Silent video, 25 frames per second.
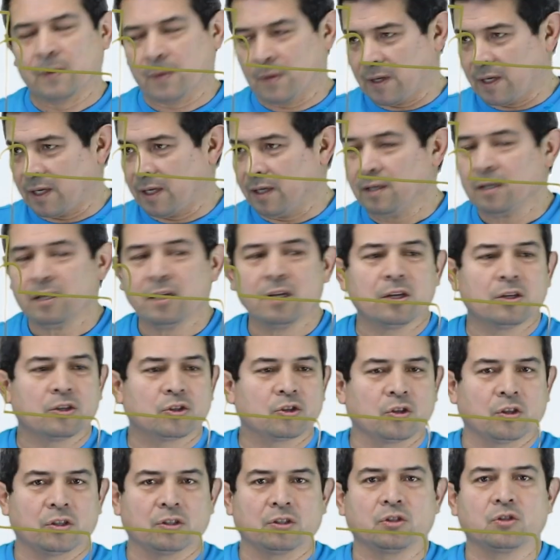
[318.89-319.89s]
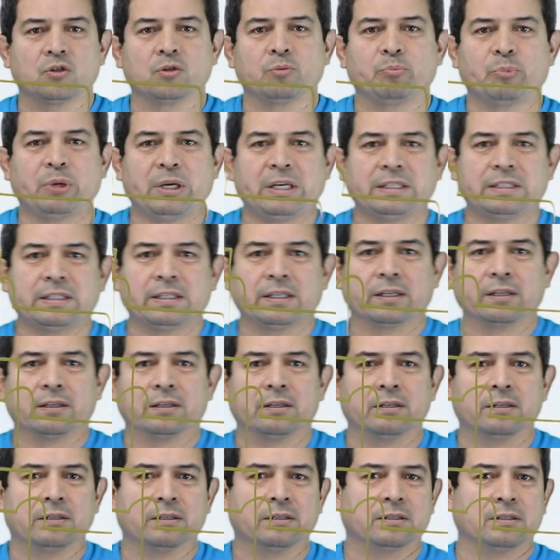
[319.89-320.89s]
Okay, so this is your
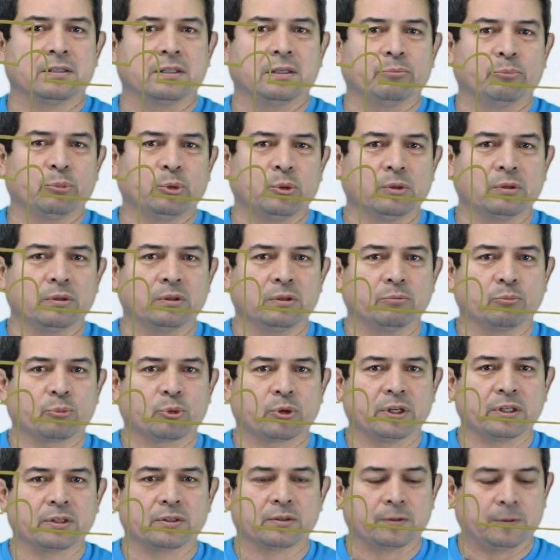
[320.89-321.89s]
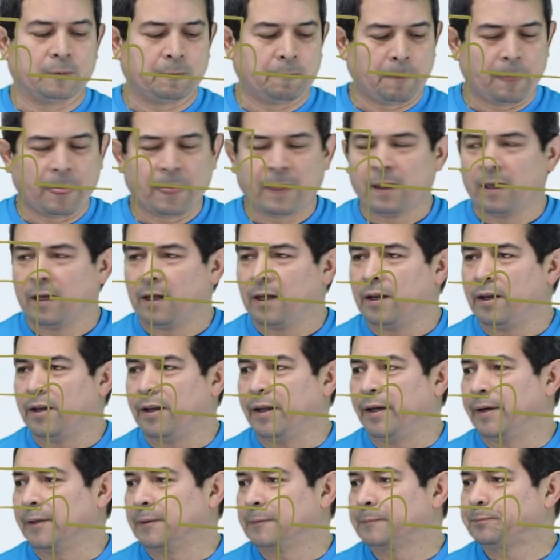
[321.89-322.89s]
basic, simple compressor.
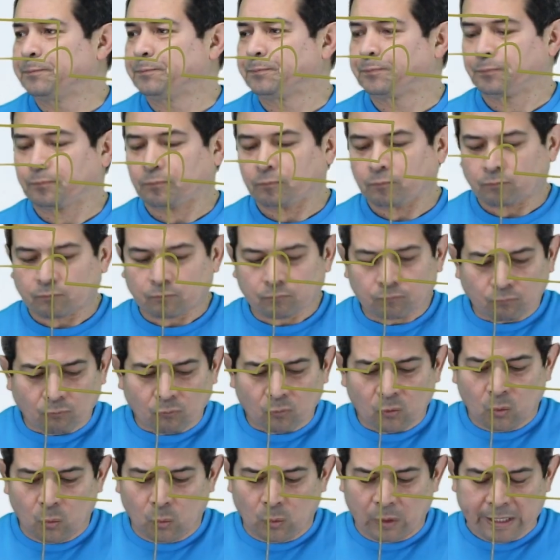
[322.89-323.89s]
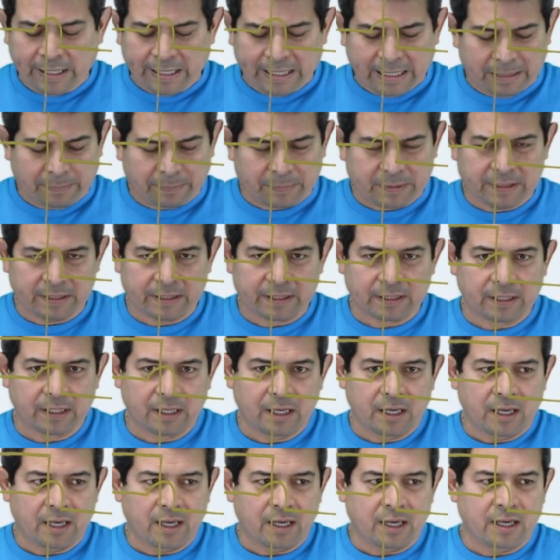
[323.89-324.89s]
Now, what happens
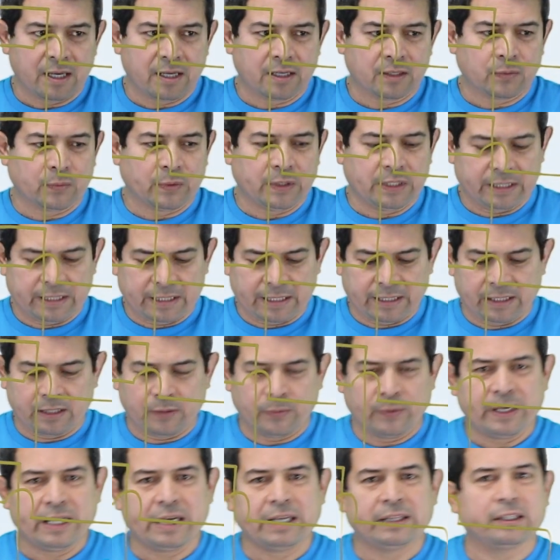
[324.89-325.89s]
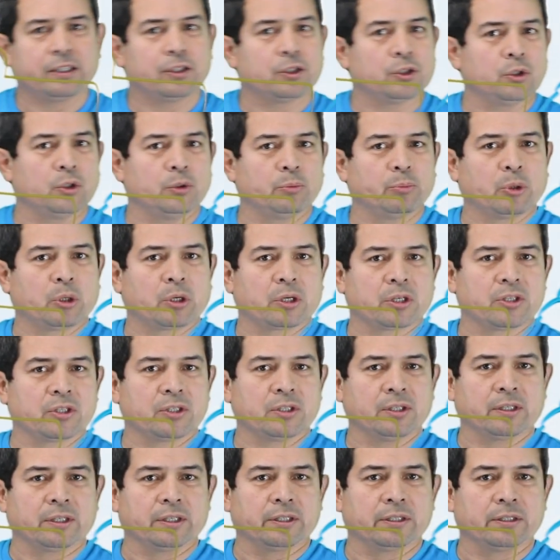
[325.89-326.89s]
is we said that we had the two-part
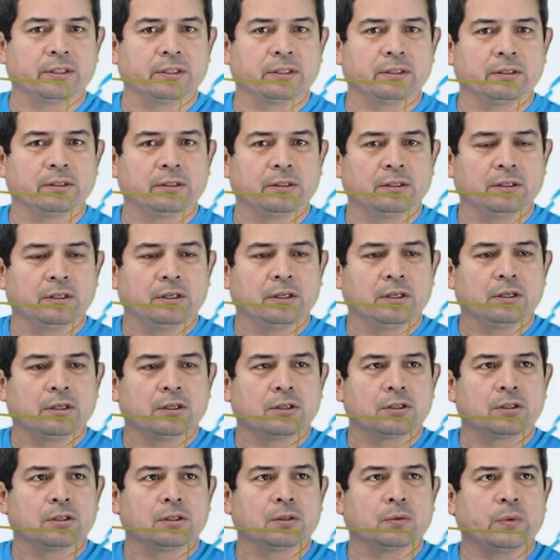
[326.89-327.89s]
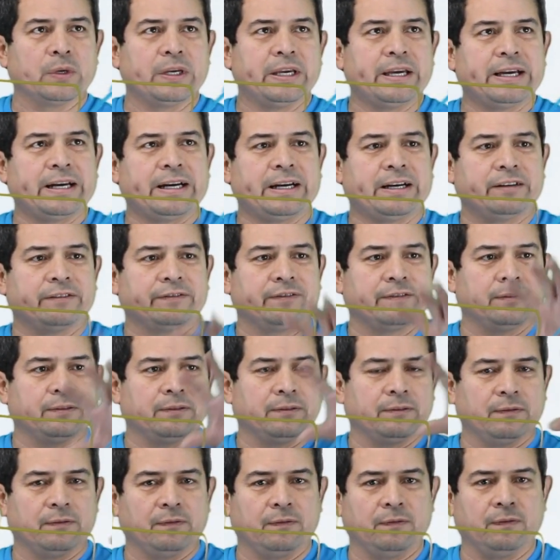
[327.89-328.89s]
start. So we have
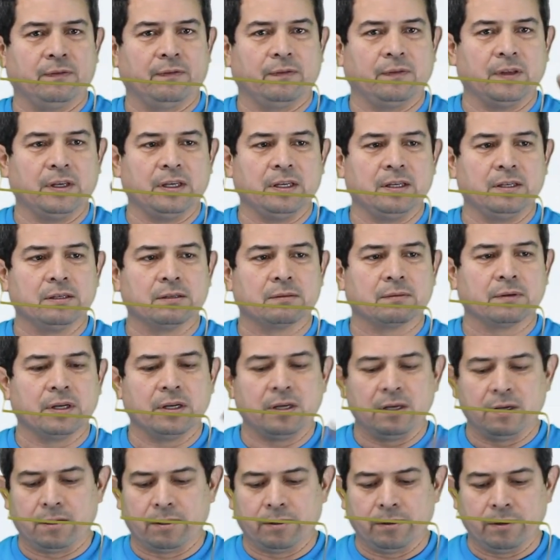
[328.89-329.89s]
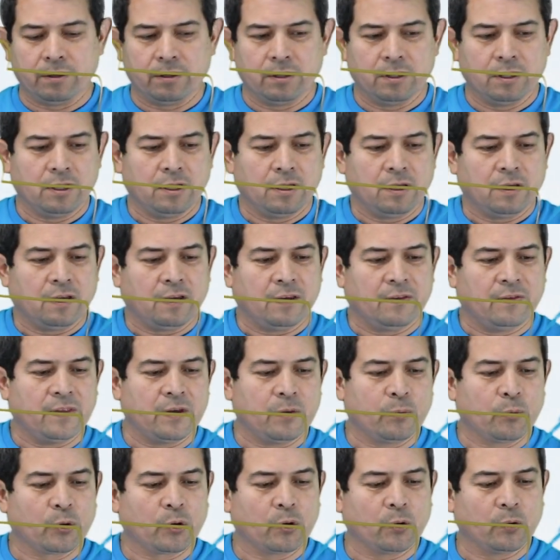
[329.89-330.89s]
these right here, and
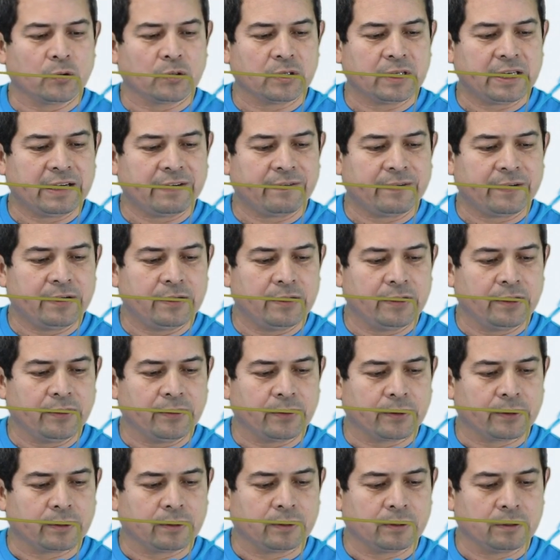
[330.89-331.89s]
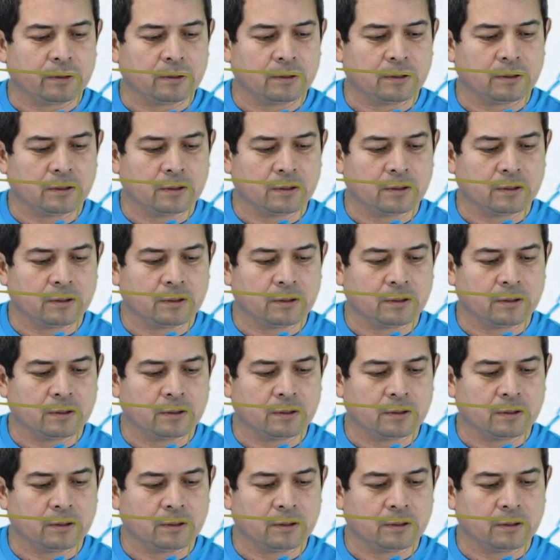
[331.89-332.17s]
then we're going to have another